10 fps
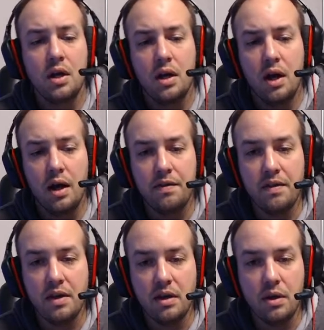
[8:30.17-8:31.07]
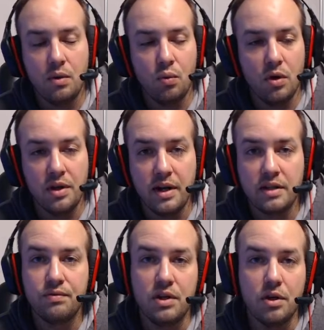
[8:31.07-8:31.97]
I think in one of the
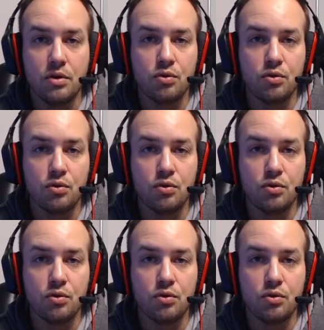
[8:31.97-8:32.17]
next videos,